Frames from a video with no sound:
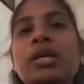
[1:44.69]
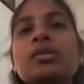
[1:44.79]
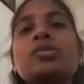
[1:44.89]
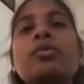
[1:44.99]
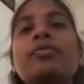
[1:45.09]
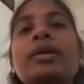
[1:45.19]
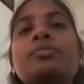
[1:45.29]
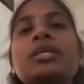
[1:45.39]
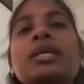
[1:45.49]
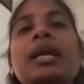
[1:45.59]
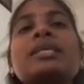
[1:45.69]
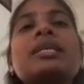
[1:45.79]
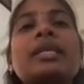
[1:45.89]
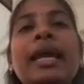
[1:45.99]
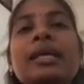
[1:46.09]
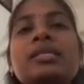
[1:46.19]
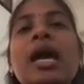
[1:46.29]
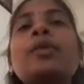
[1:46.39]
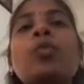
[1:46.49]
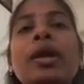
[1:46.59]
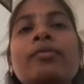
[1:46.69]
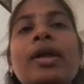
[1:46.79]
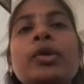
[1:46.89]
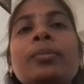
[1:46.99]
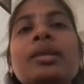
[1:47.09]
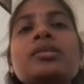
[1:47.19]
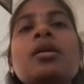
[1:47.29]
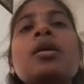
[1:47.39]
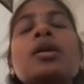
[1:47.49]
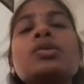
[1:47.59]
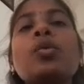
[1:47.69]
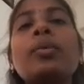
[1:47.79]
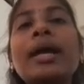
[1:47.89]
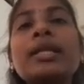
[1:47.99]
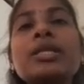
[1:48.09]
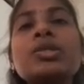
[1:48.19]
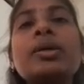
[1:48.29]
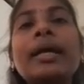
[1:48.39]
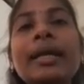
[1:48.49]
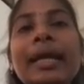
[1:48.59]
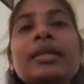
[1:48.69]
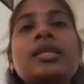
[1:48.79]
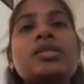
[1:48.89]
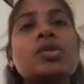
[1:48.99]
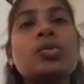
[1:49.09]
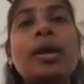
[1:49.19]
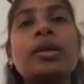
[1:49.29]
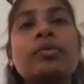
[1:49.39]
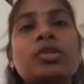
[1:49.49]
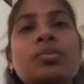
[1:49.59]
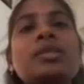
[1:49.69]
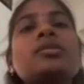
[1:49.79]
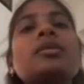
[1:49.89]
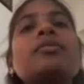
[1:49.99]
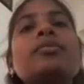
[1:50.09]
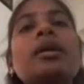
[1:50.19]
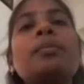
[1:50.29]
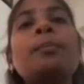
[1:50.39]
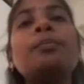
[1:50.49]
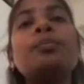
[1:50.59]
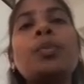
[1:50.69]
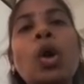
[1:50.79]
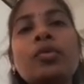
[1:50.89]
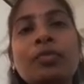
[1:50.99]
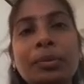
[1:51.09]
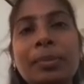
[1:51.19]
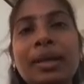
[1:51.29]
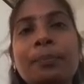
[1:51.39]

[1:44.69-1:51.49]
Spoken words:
So if I am taking as an x and y value means, so I need to connect these two values, which means the plot will be